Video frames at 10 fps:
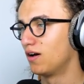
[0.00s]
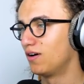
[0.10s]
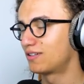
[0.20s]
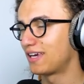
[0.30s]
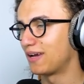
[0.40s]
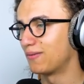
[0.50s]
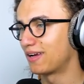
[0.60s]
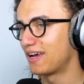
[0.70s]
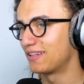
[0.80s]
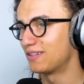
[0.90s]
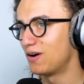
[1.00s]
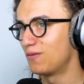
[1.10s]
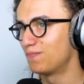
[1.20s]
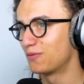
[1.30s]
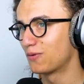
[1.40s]
okay, we got...
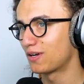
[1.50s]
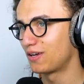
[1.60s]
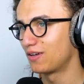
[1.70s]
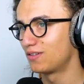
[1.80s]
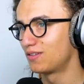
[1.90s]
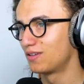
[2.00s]
Nope, we're good.